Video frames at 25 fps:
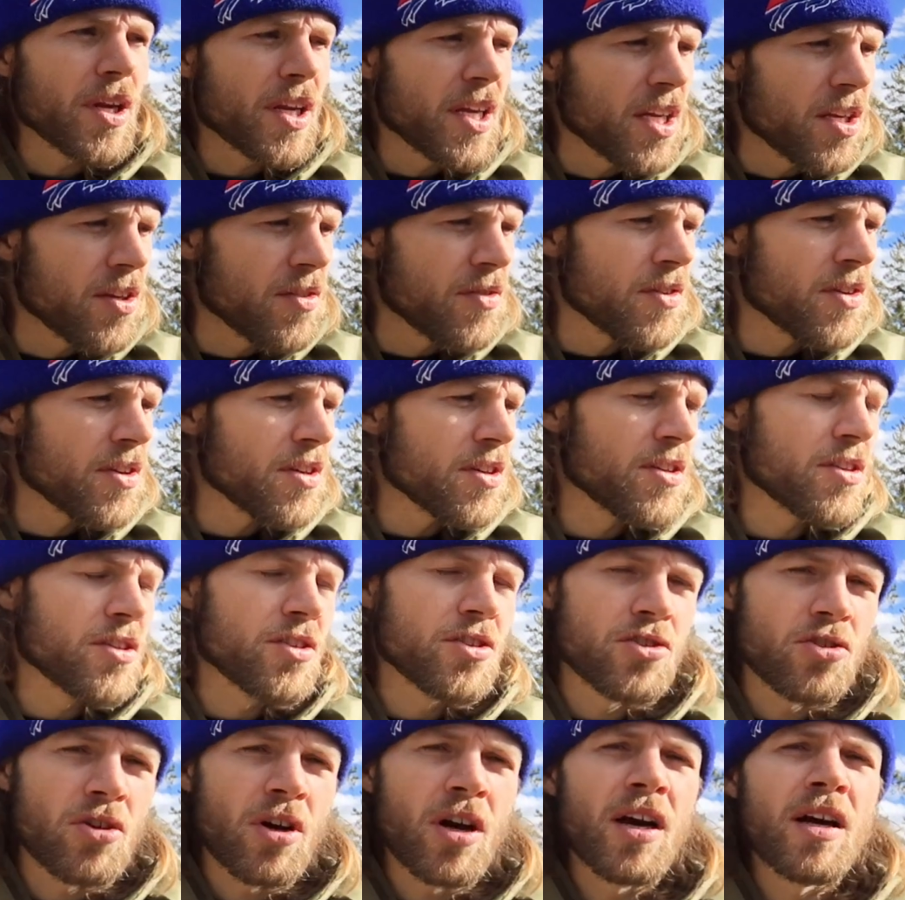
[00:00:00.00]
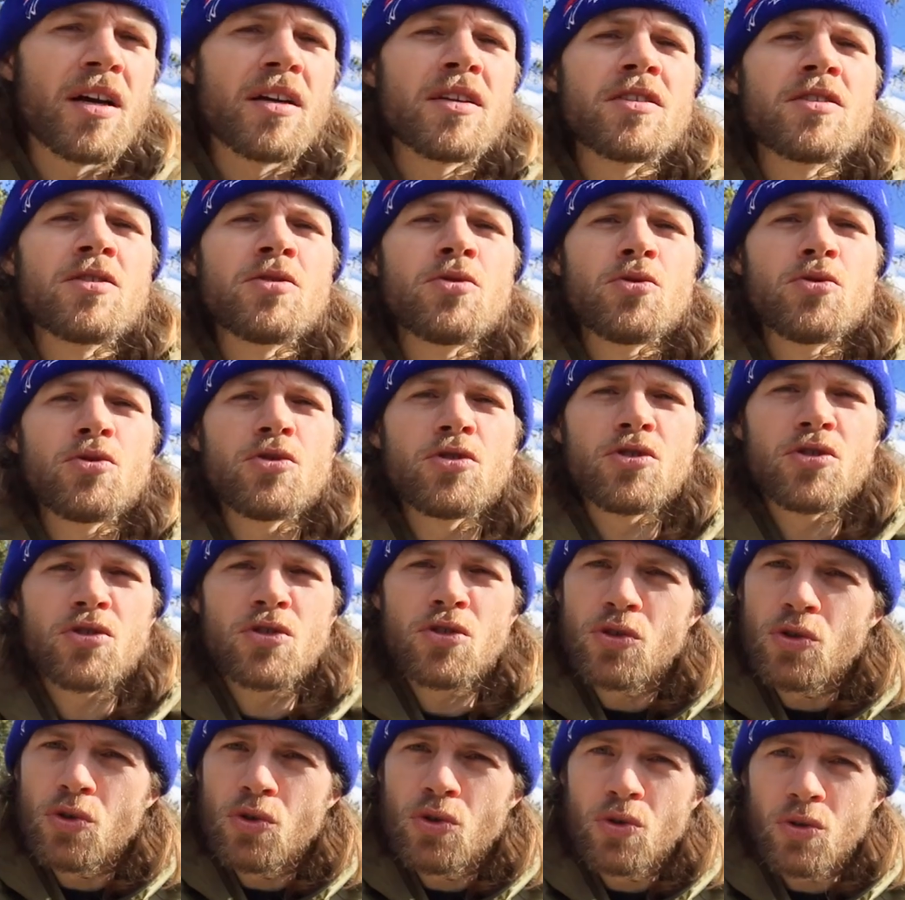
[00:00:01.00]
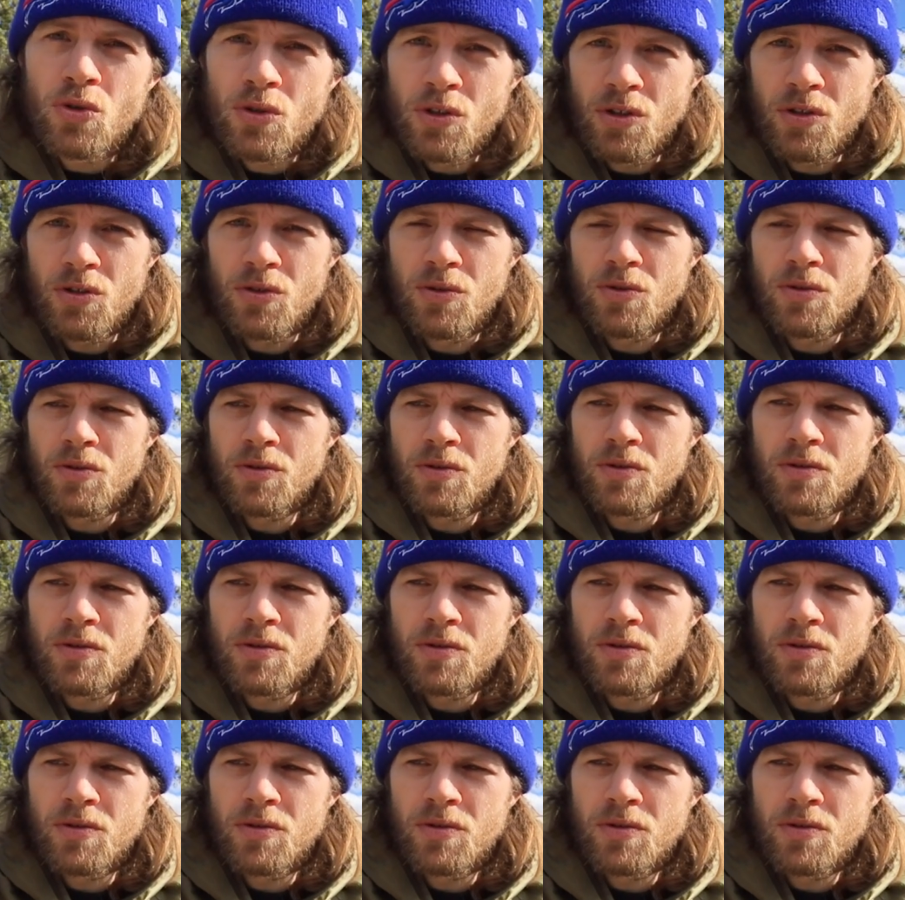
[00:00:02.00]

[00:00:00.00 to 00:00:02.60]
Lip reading: even try to school you.